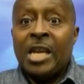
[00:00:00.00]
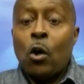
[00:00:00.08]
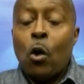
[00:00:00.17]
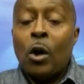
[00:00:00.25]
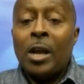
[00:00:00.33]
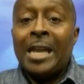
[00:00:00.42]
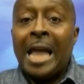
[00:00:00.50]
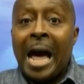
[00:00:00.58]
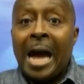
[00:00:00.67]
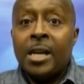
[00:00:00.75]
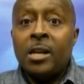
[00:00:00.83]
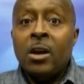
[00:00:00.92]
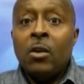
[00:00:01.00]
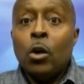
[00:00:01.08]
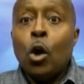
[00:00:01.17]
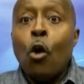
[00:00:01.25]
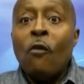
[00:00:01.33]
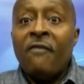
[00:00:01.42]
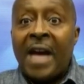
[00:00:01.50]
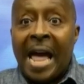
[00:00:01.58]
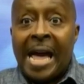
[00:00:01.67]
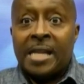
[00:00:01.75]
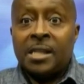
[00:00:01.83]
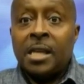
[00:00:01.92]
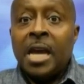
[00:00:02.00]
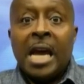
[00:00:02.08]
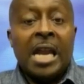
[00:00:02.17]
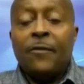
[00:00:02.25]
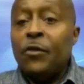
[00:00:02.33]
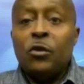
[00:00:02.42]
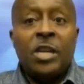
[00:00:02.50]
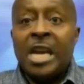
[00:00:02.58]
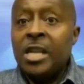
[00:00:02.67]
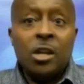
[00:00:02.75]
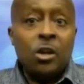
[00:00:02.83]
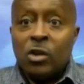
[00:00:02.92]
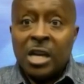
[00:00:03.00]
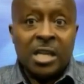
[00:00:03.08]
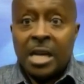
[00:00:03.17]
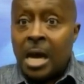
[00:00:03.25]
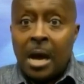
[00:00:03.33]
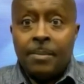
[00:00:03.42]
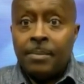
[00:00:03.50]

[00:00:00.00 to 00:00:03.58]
online, go fans. And if you didn't, you couldn't come.